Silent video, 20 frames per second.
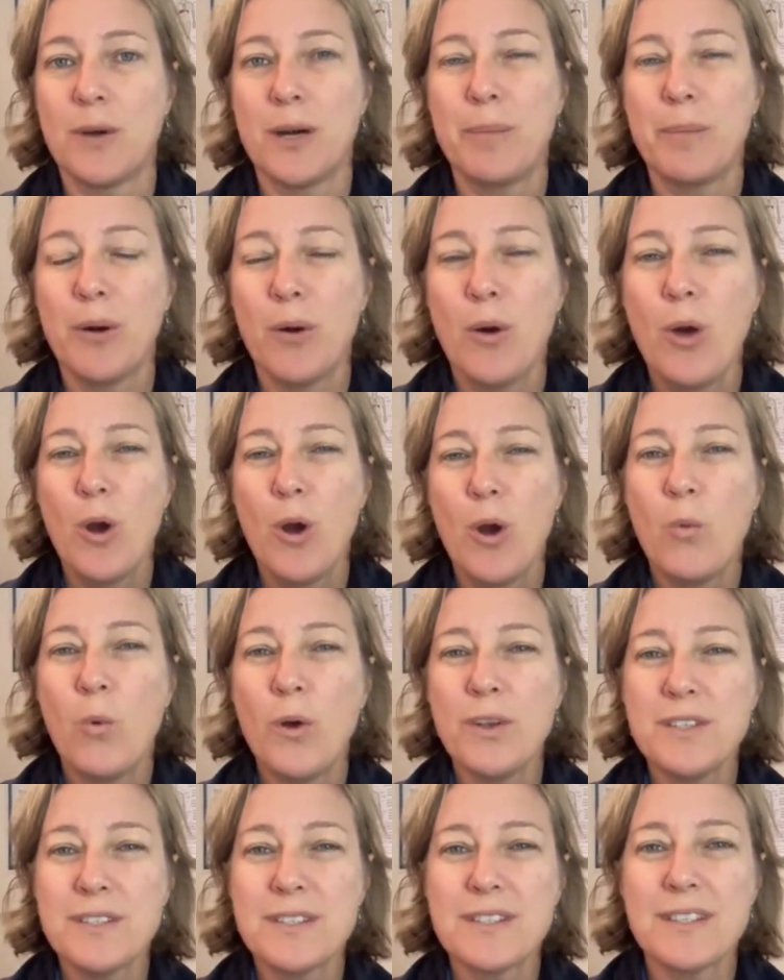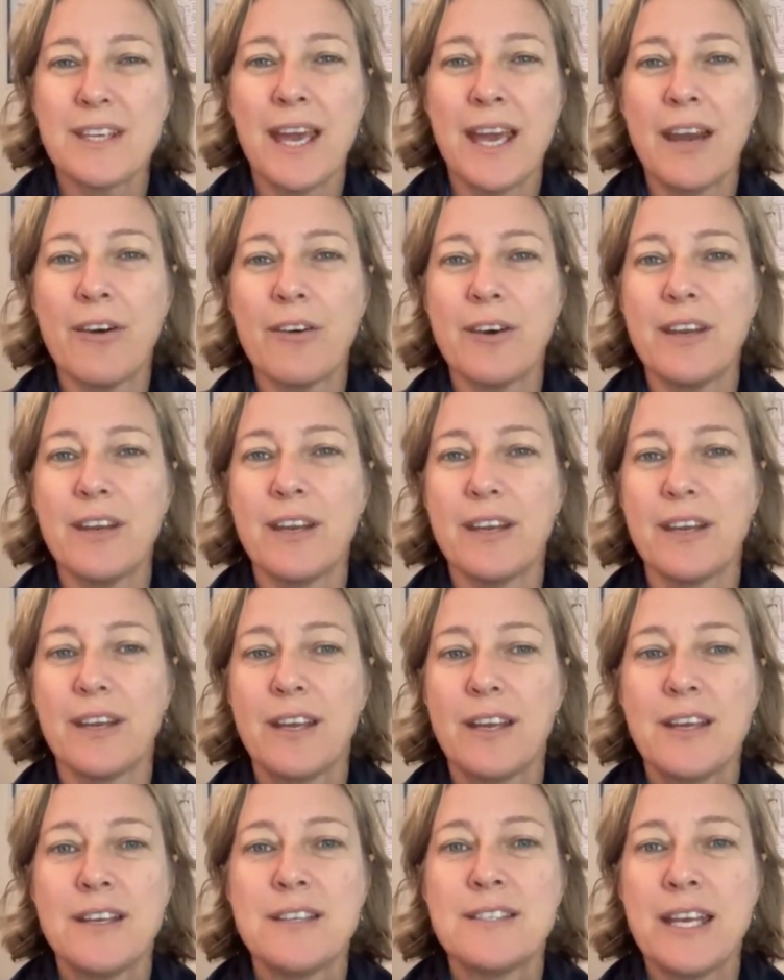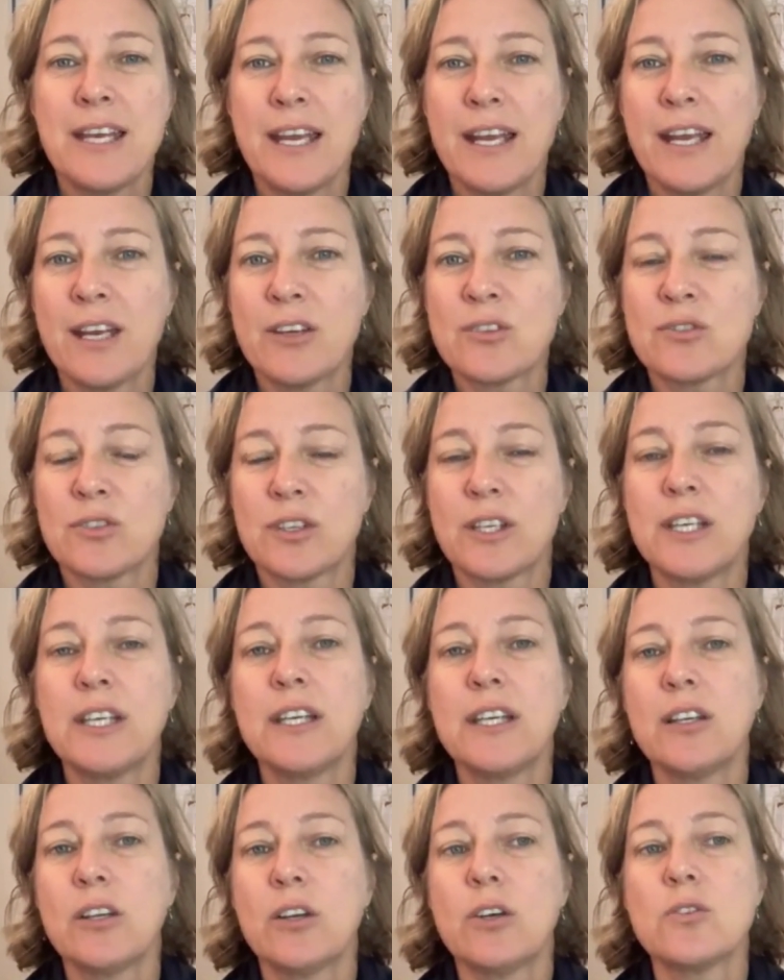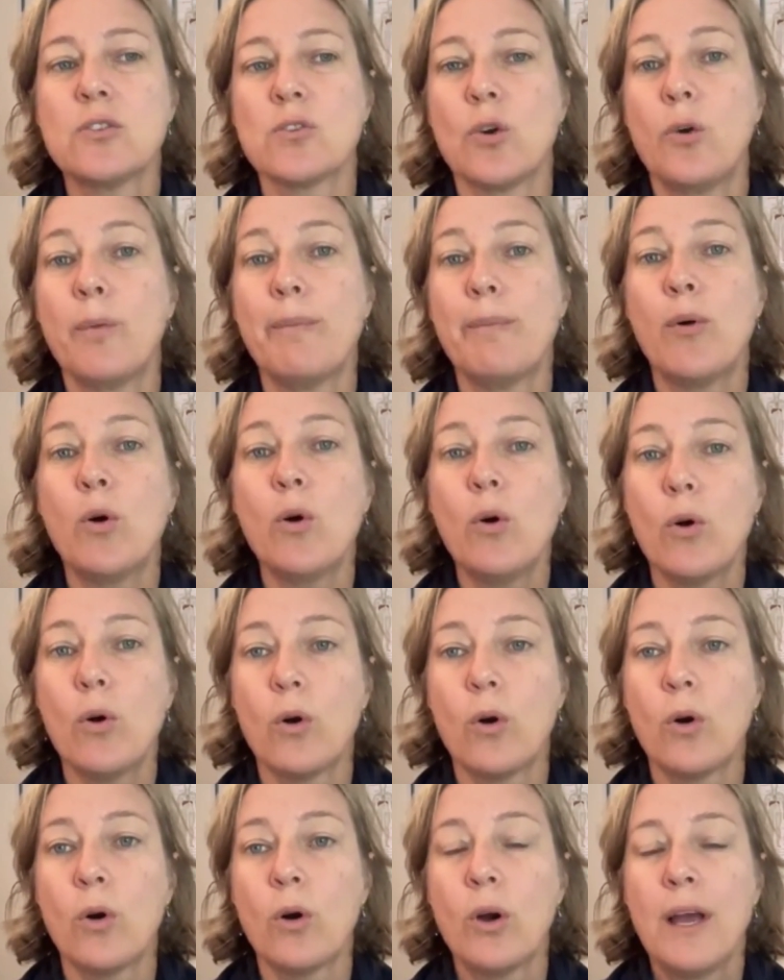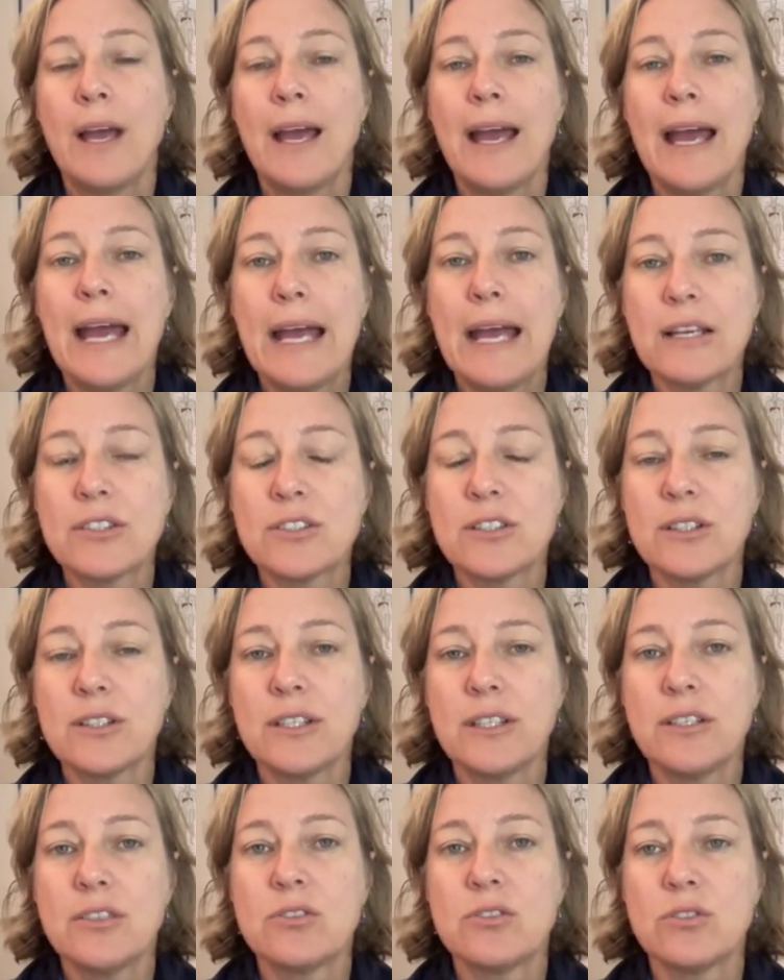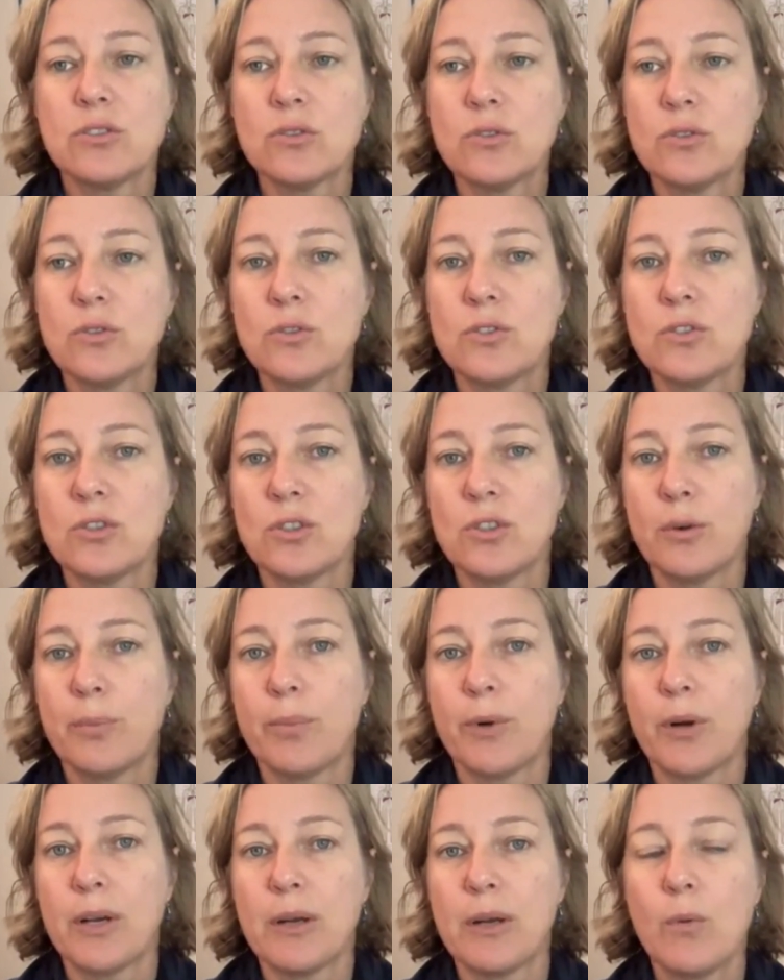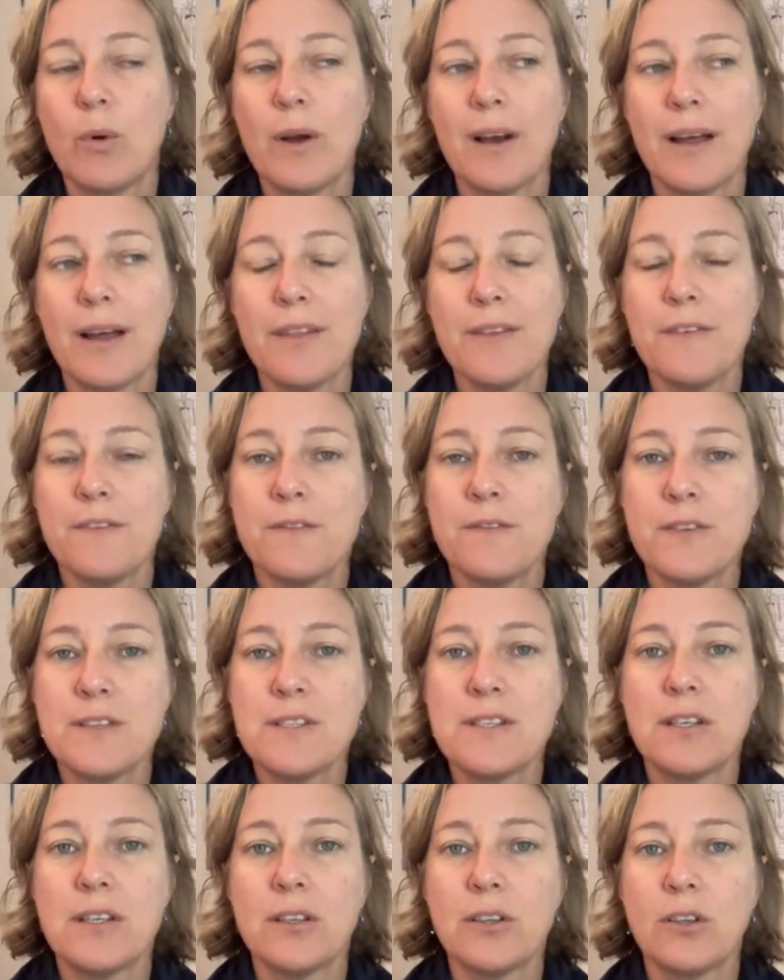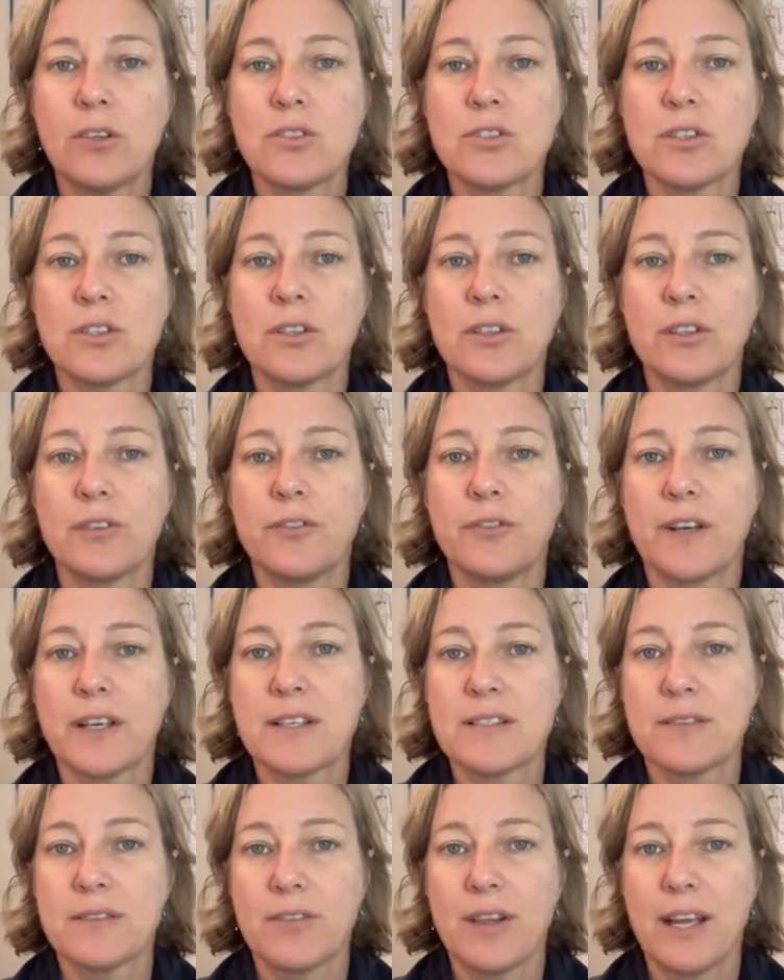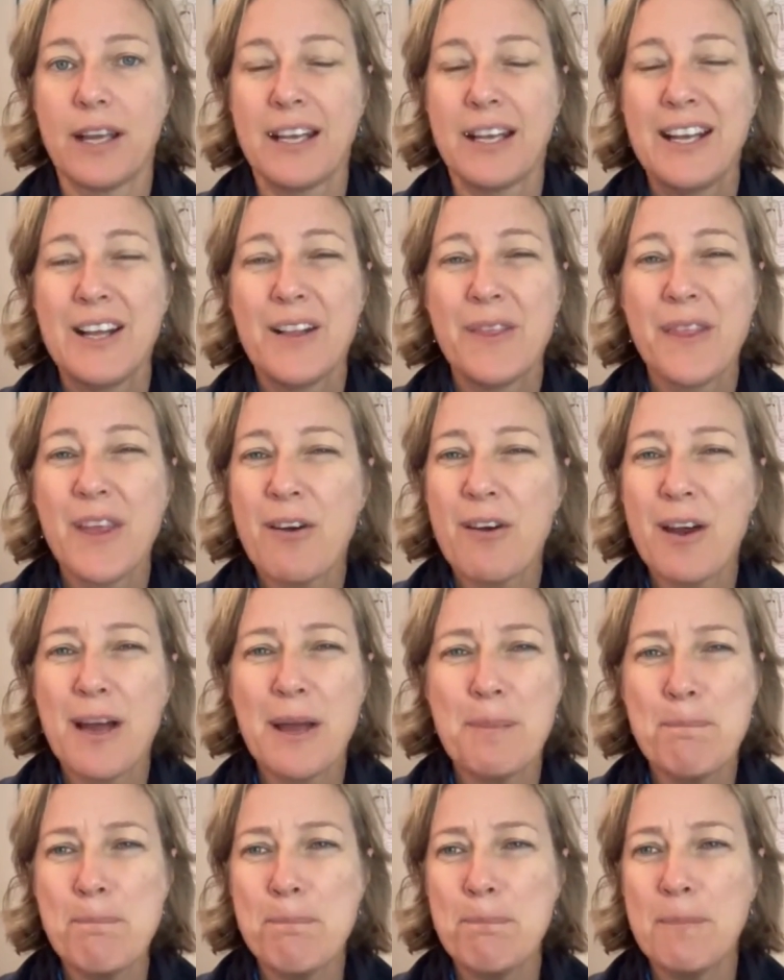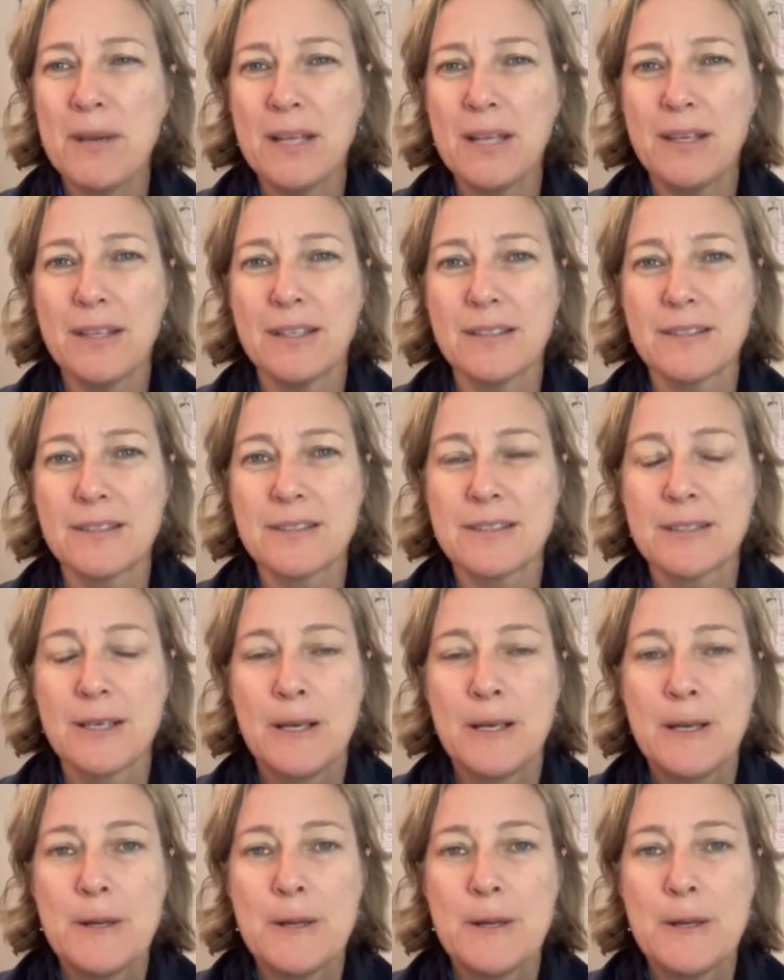But what does carrying 10 extra kilos or more actually do to your body? What are the physiological effects of that? There are millions.